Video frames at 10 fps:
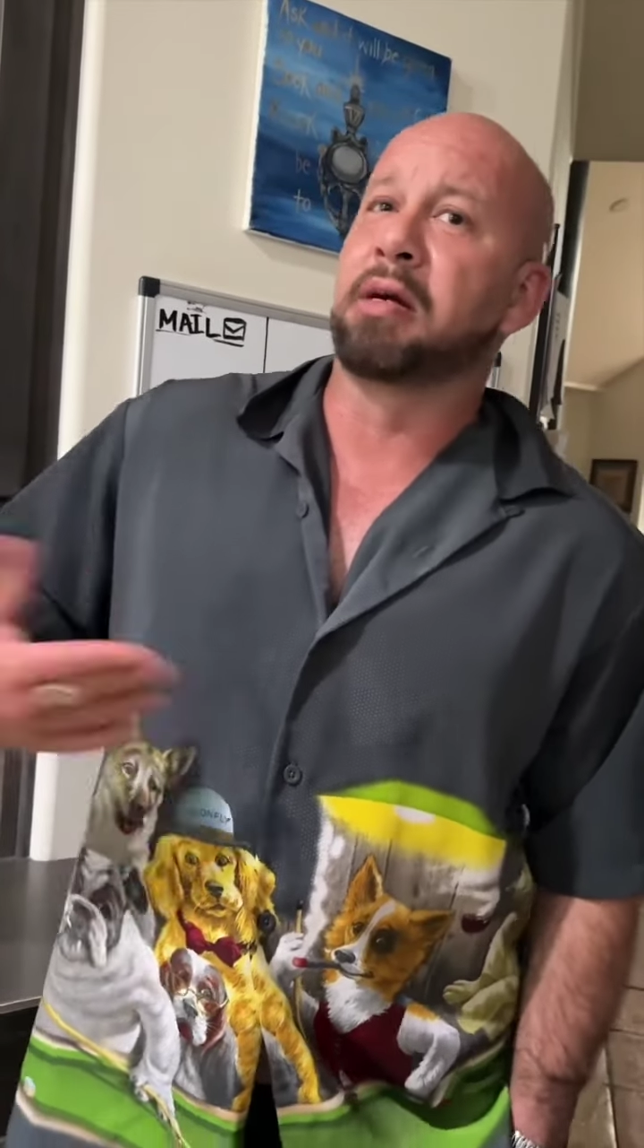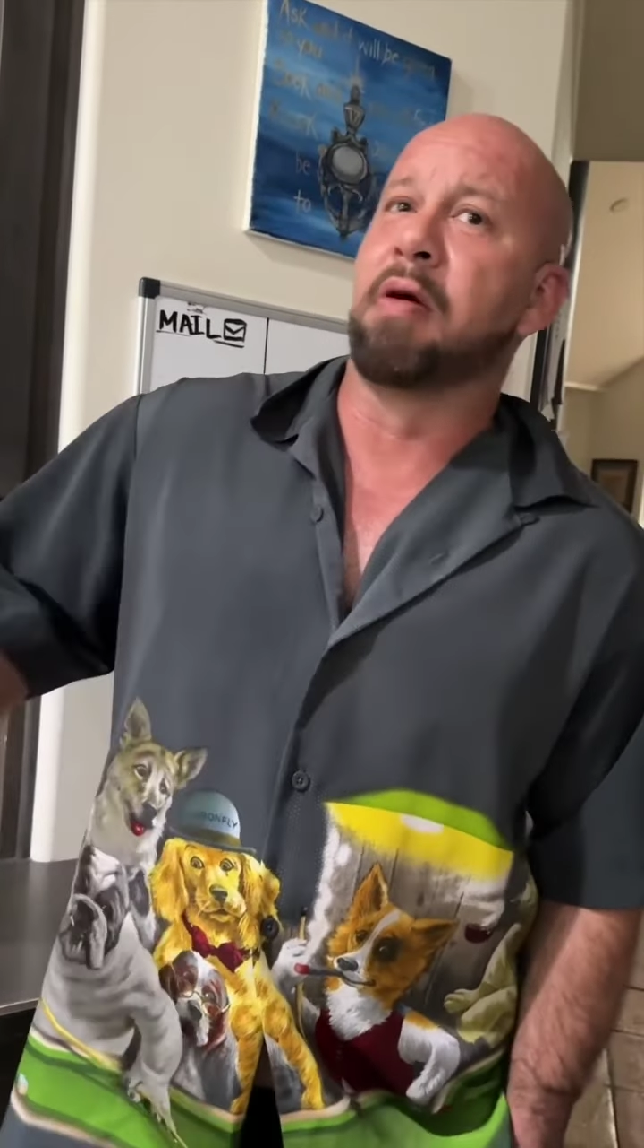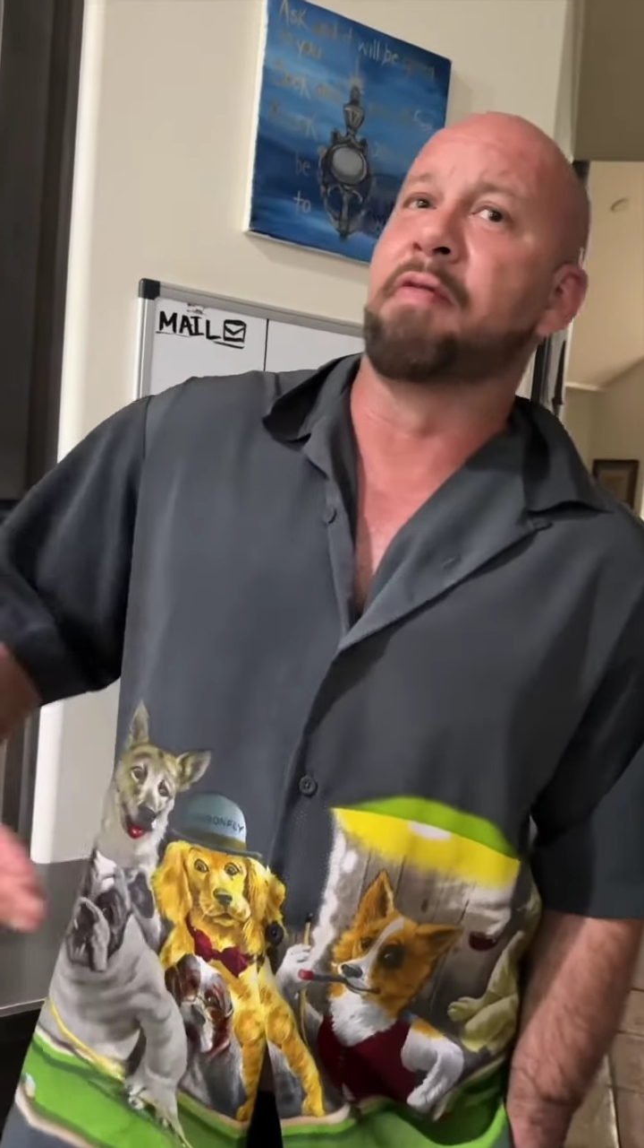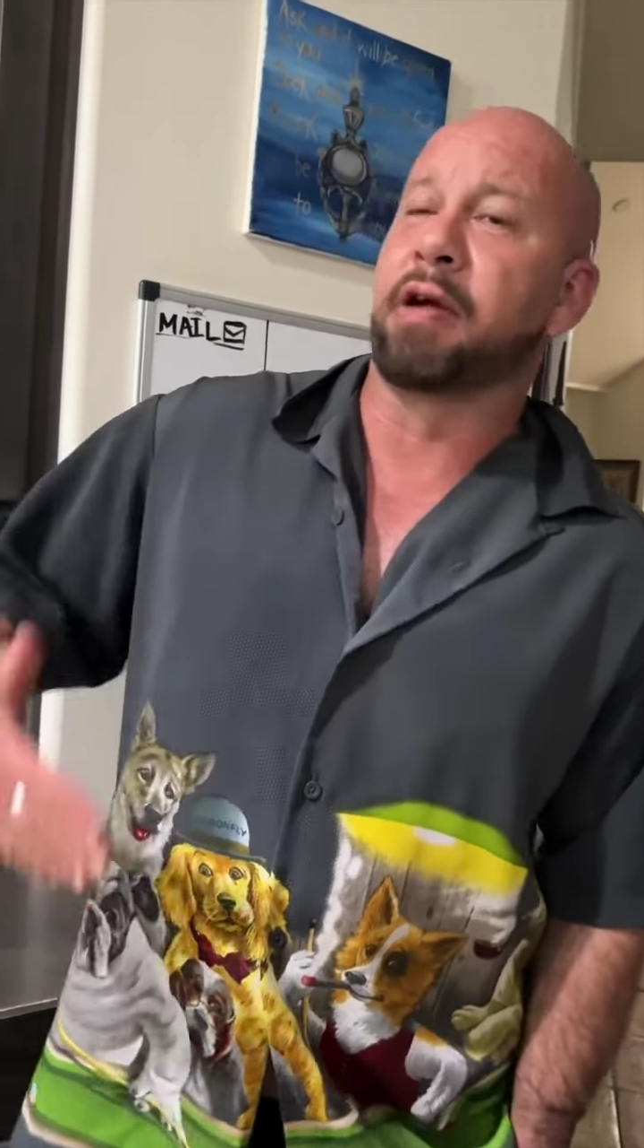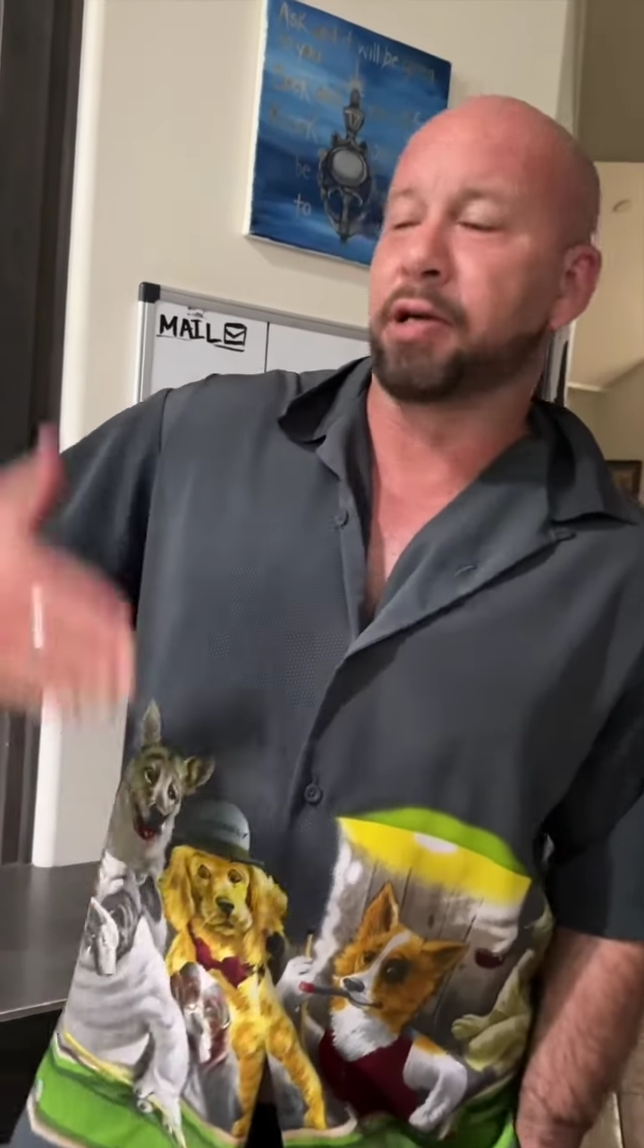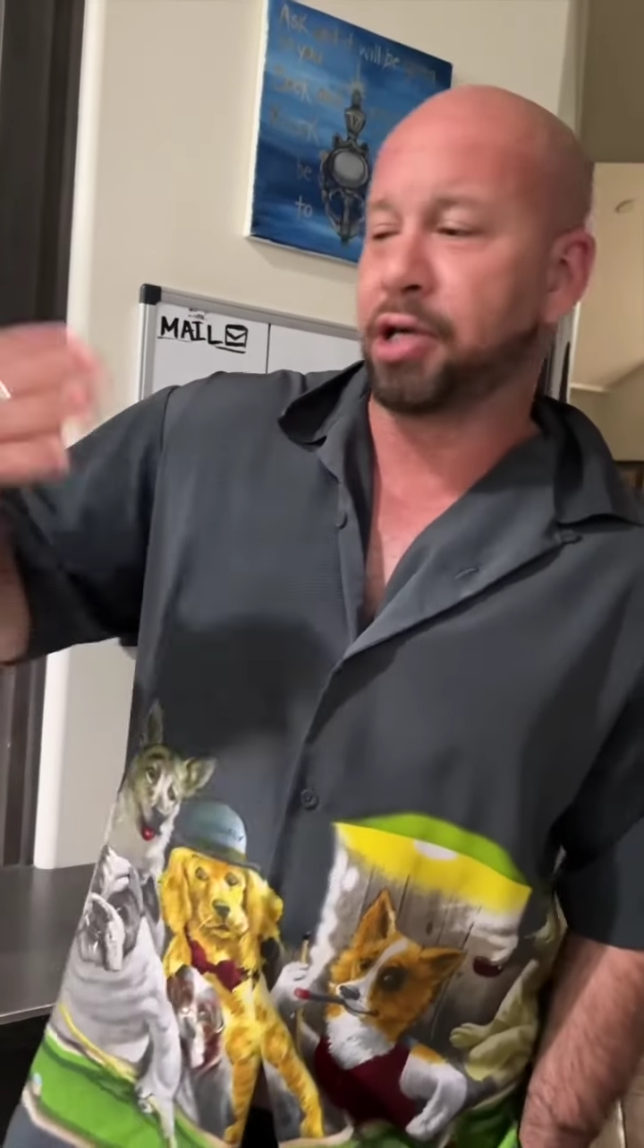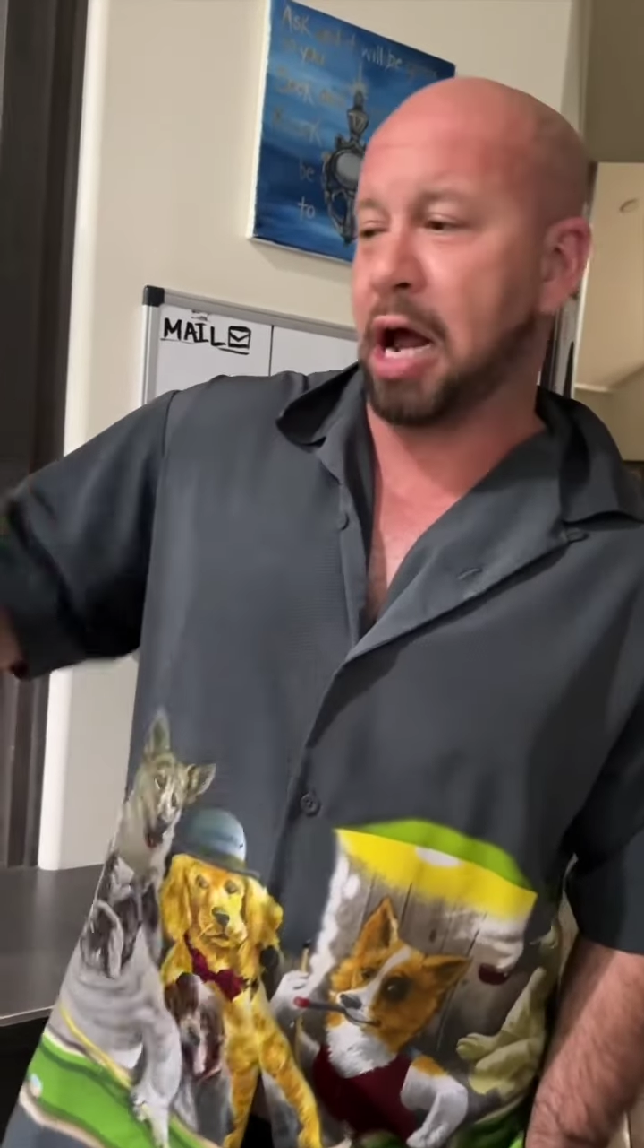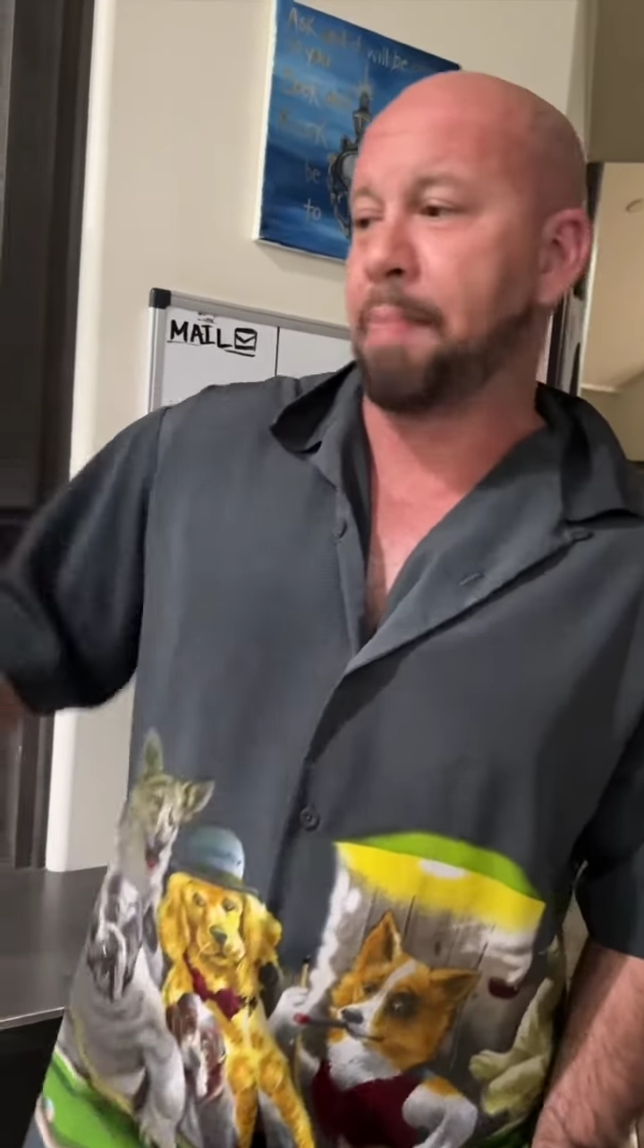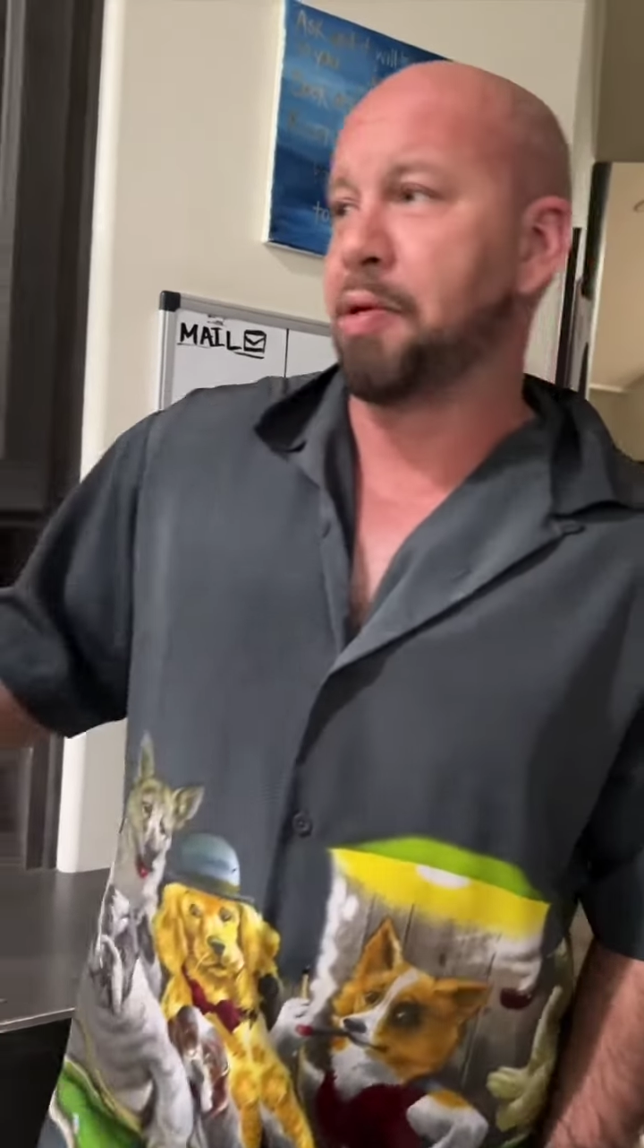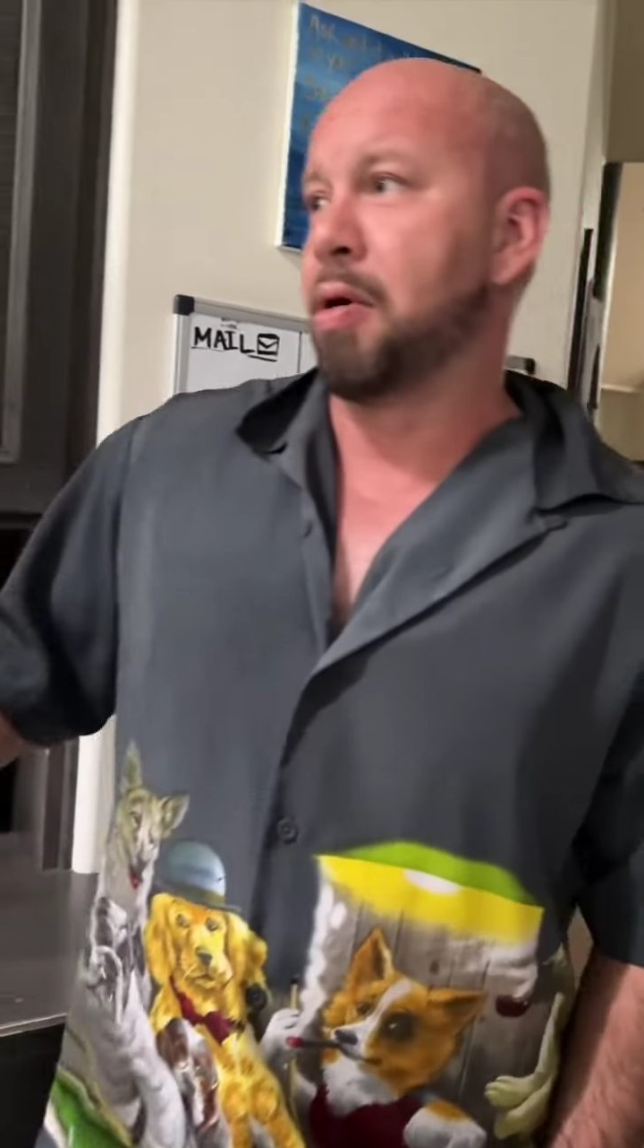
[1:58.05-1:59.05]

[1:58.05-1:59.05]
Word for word: come over here and chop